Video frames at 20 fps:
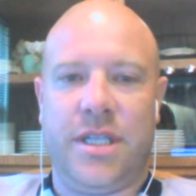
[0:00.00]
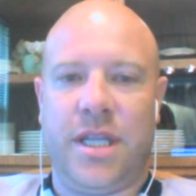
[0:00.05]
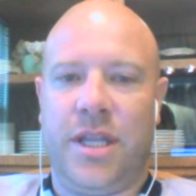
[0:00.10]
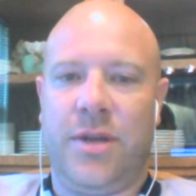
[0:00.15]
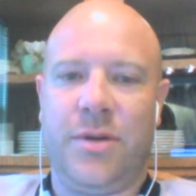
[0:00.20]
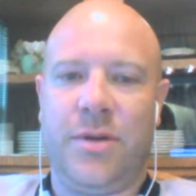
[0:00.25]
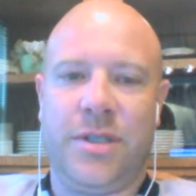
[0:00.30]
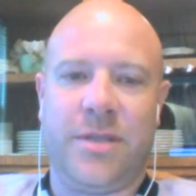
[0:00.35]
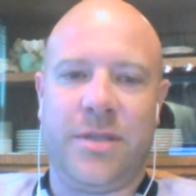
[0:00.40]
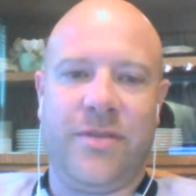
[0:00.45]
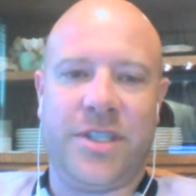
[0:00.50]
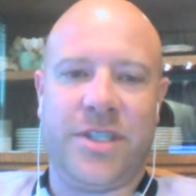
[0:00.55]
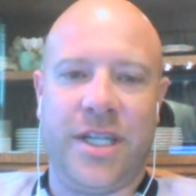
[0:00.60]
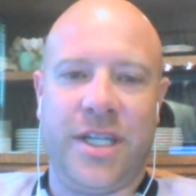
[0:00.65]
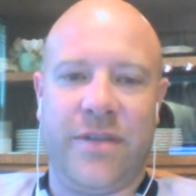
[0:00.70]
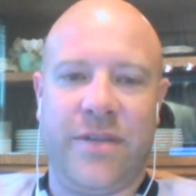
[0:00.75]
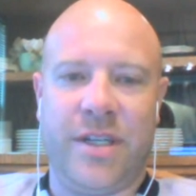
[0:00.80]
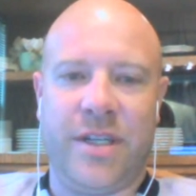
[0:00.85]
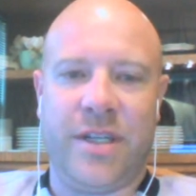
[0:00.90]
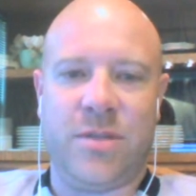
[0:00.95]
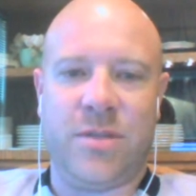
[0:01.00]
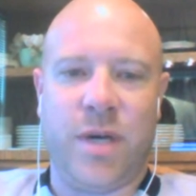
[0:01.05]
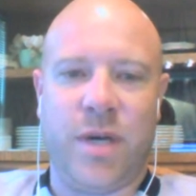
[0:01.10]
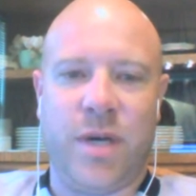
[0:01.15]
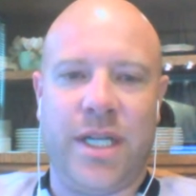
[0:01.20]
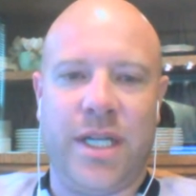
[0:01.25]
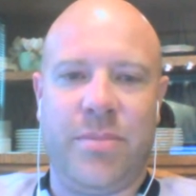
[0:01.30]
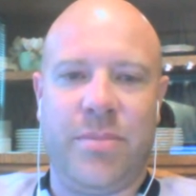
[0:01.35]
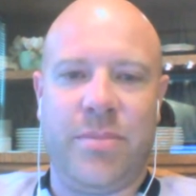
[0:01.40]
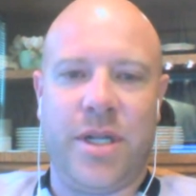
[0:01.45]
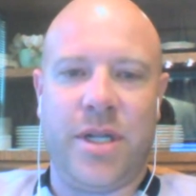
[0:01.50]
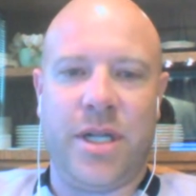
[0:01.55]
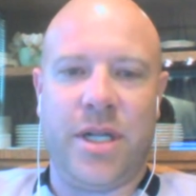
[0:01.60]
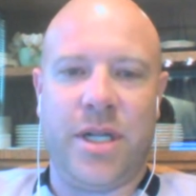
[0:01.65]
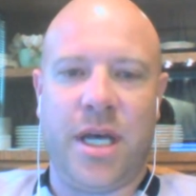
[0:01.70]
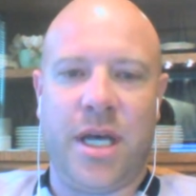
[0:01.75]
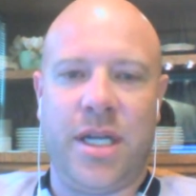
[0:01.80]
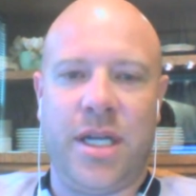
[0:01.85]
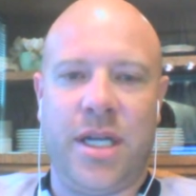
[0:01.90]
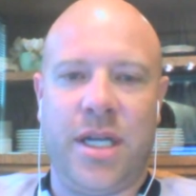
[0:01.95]
No sufficient evidence. Why did I put
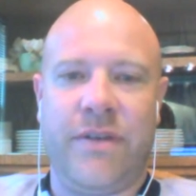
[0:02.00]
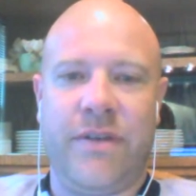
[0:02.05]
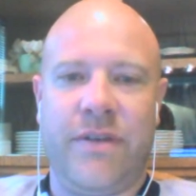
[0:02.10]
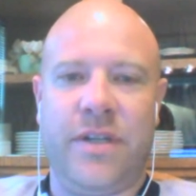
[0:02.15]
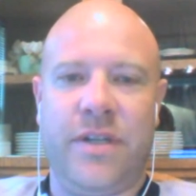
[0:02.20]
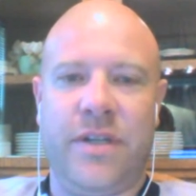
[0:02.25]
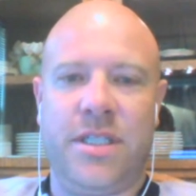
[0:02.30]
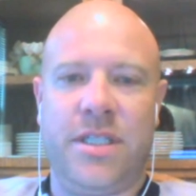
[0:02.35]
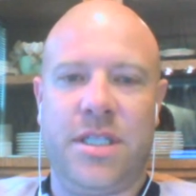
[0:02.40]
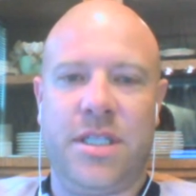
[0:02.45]
not enough evidence?